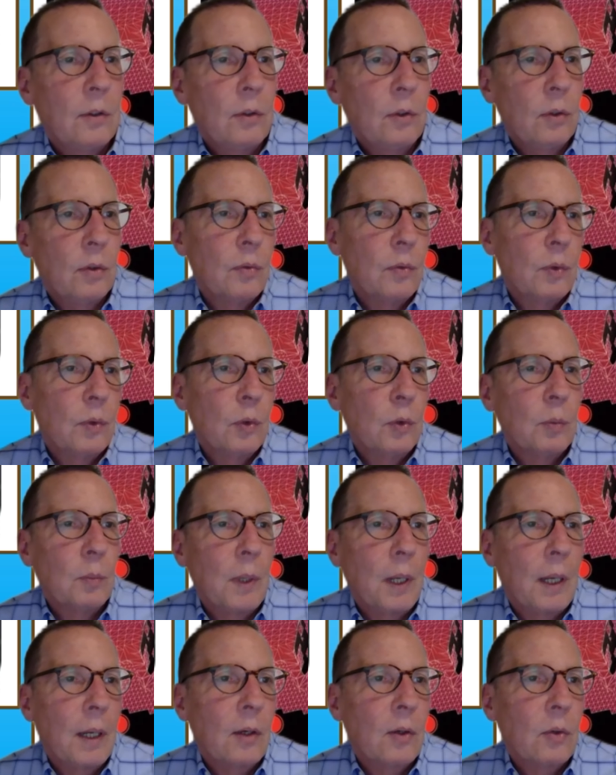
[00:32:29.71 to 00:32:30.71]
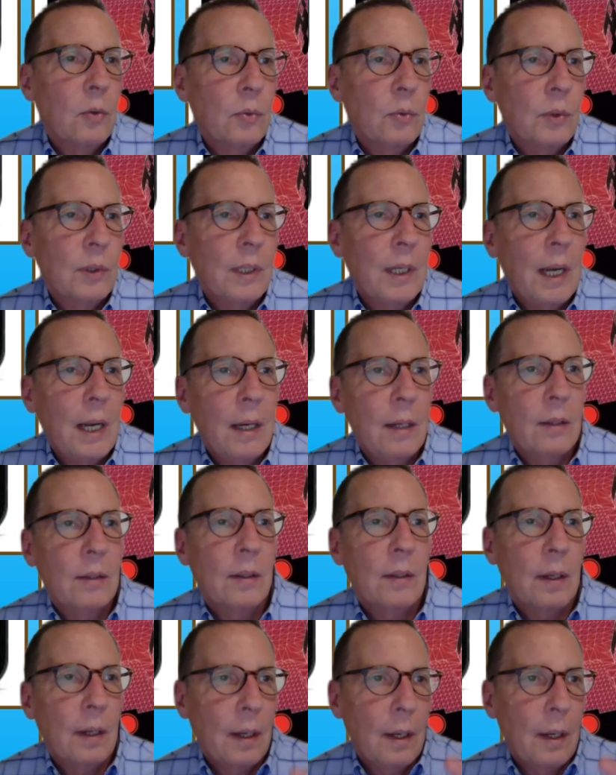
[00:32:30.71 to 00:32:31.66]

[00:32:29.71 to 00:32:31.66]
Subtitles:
your room and create